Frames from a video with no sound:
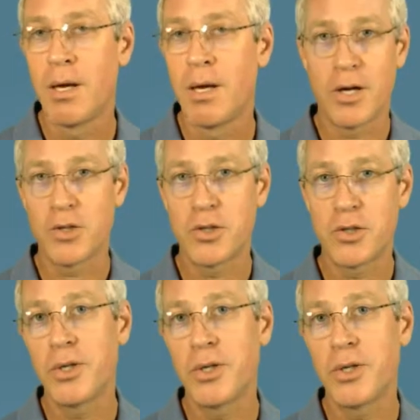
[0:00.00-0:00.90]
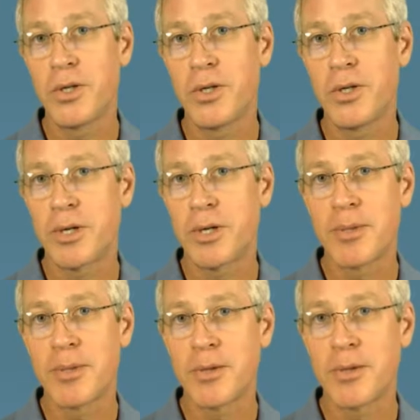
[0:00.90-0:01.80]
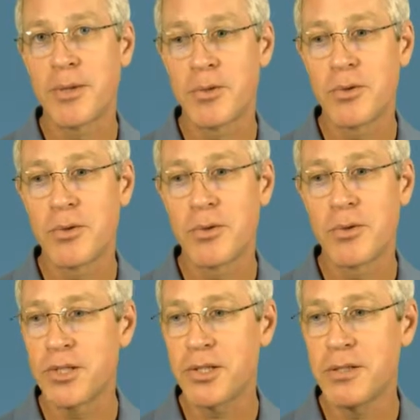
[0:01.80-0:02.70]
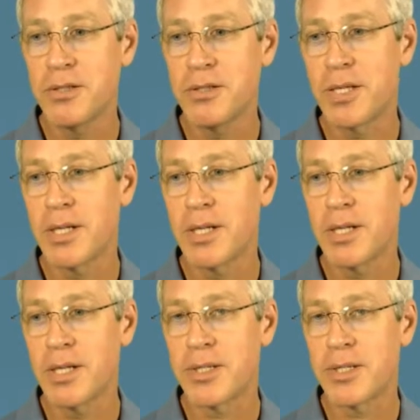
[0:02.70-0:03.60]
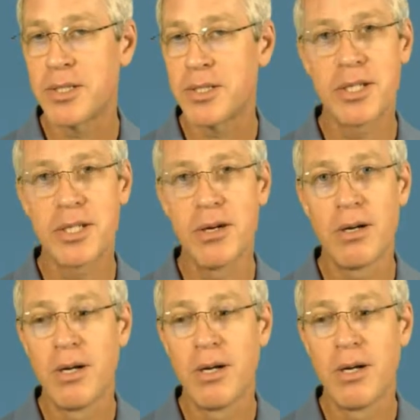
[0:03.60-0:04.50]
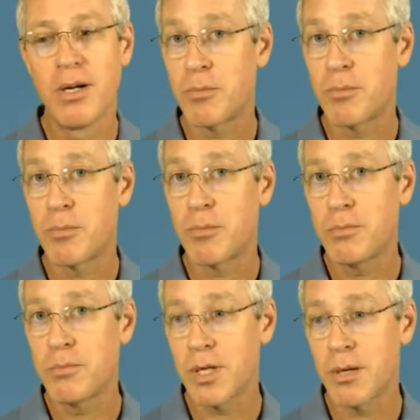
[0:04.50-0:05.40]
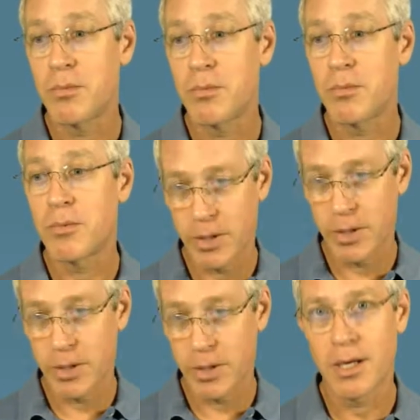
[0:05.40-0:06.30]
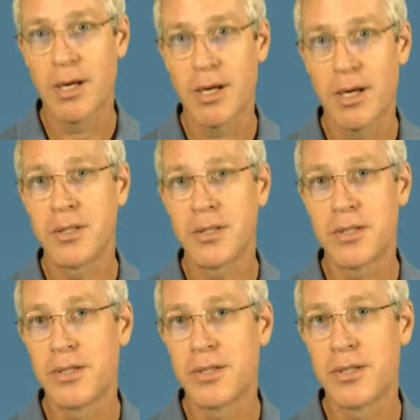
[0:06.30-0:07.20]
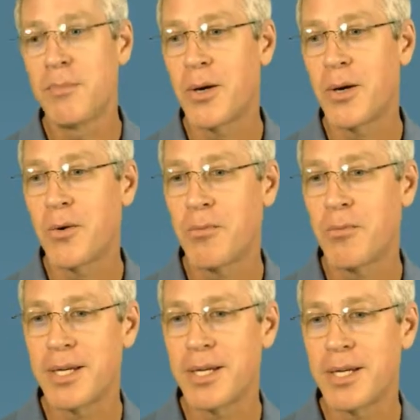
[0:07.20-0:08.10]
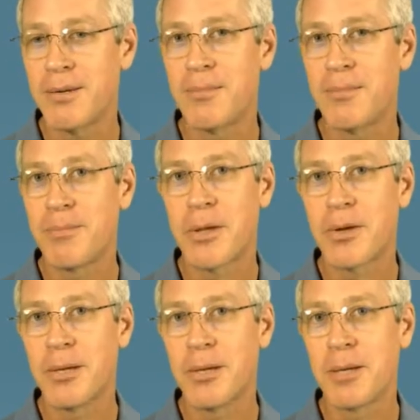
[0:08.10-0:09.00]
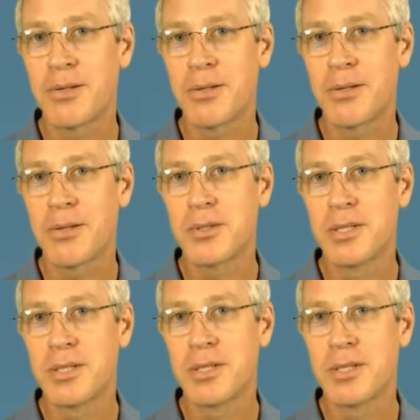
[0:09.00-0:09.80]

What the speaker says: I should warn you, I'm experimenting with some new transitions in my presentation here. Some are cool, some are corny, but just bear with me, and maybe that'll keep you on your toes, and